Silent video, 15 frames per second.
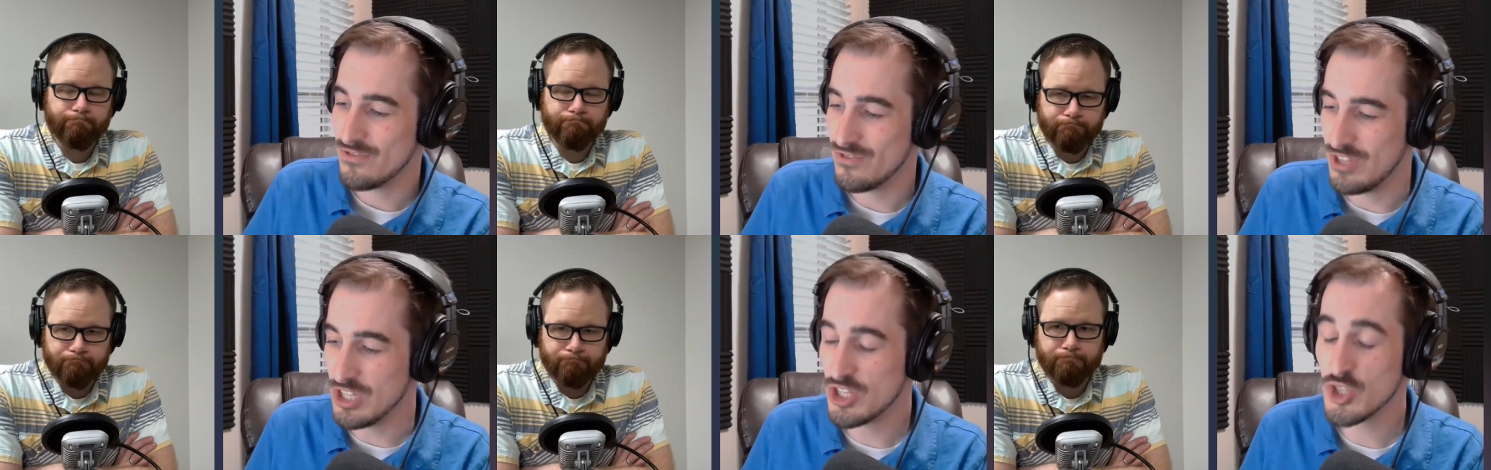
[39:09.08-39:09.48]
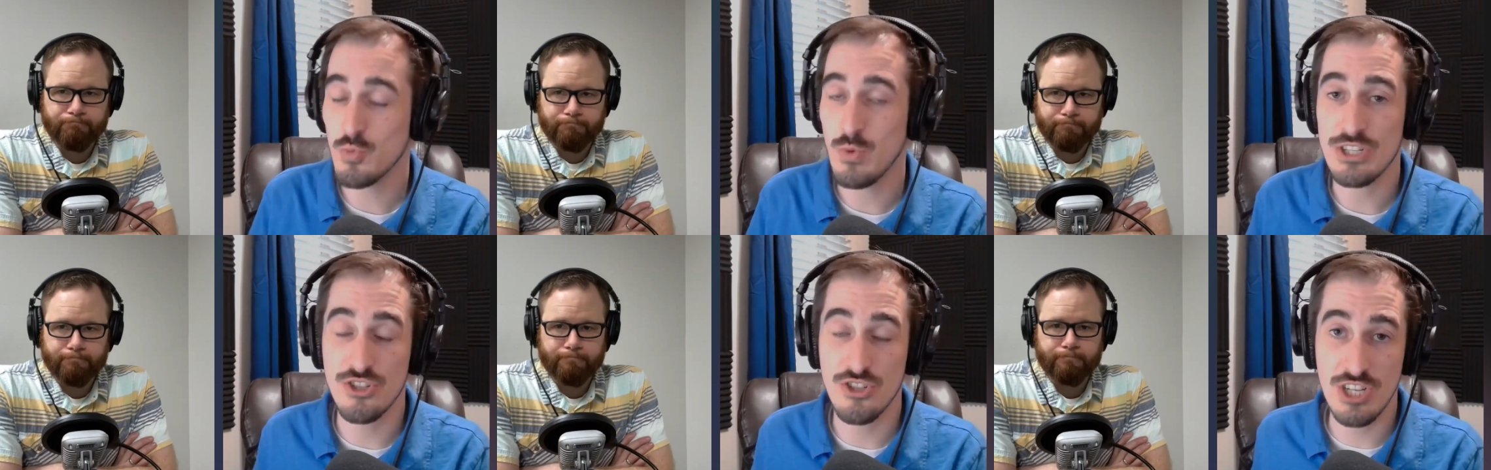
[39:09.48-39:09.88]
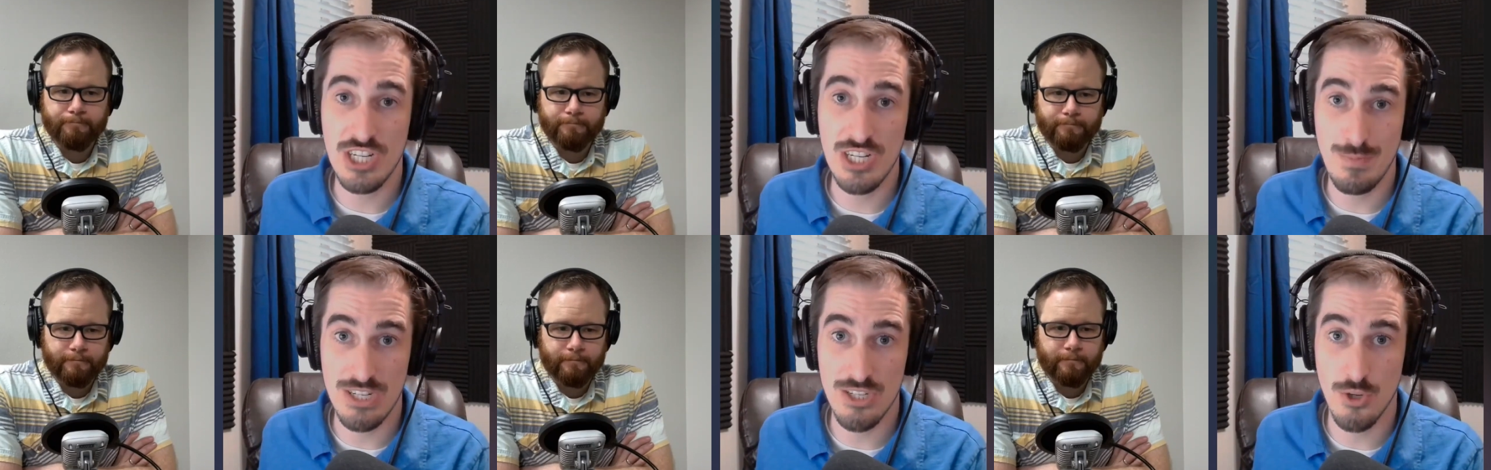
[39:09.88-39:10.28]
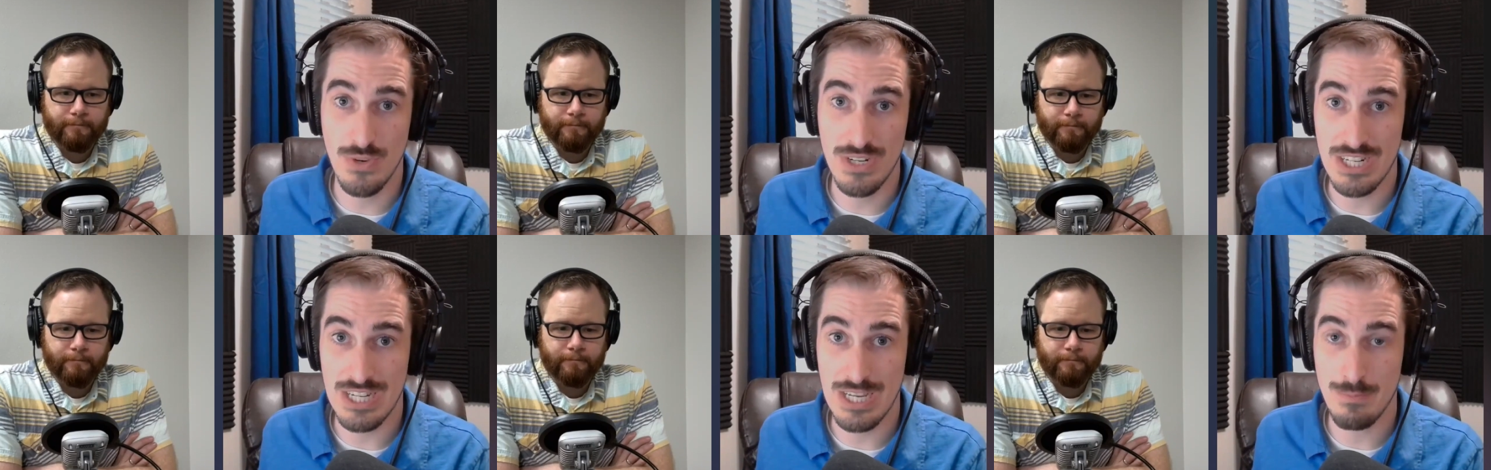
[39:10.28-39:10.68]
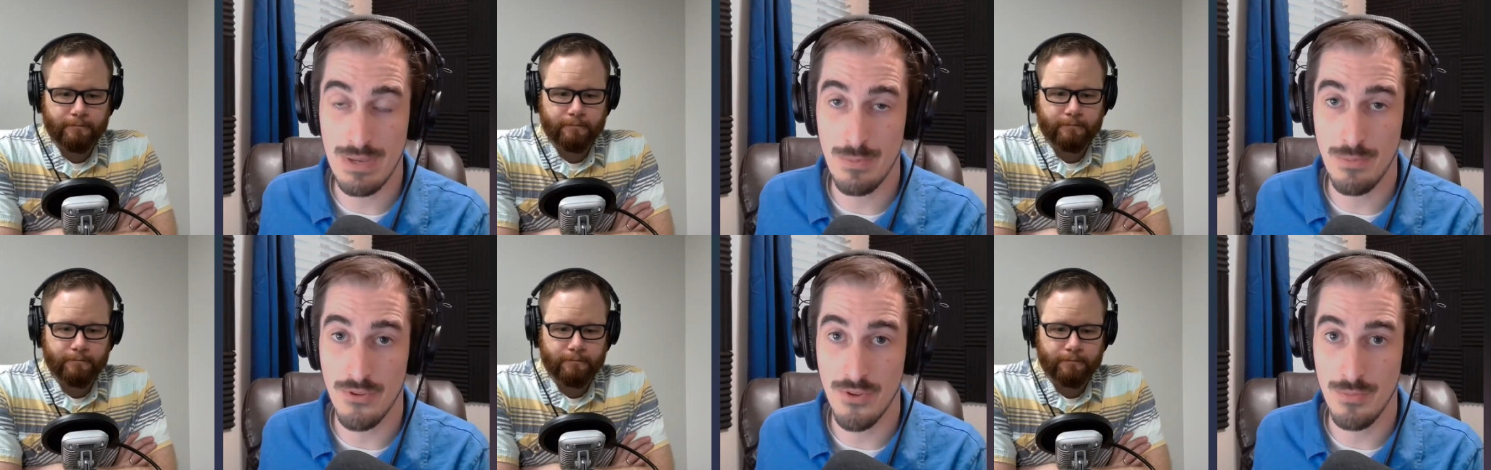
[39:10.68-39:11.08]
Speaker 1: This is what you need to be doing to get
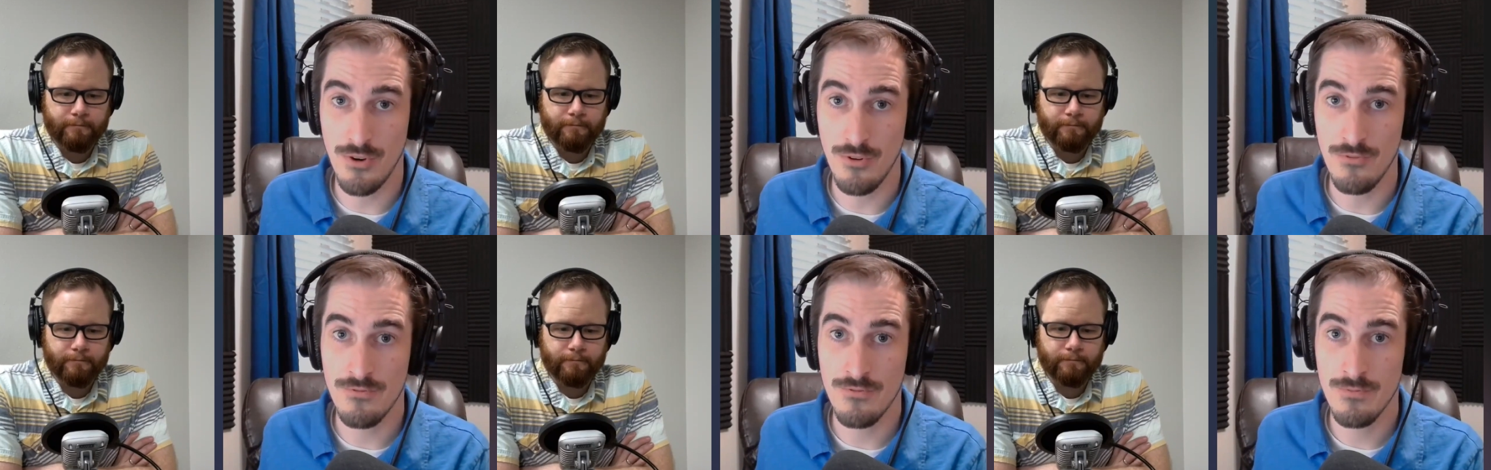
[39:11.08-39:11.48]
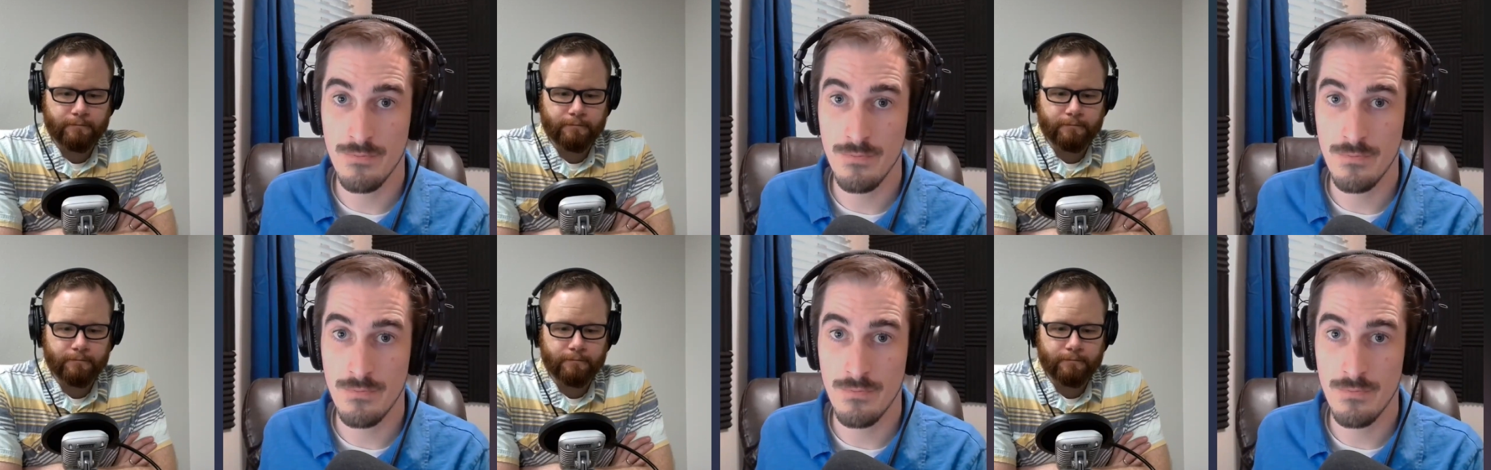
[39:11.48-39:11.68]
people to move.